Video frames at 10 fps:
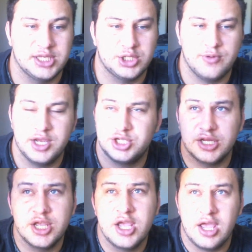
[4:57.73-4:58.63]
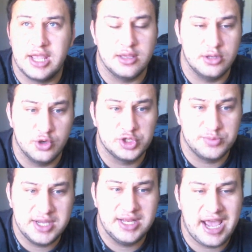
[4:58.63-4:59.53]
situation in the news
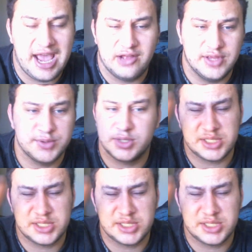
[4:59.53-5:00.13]
media outlets with the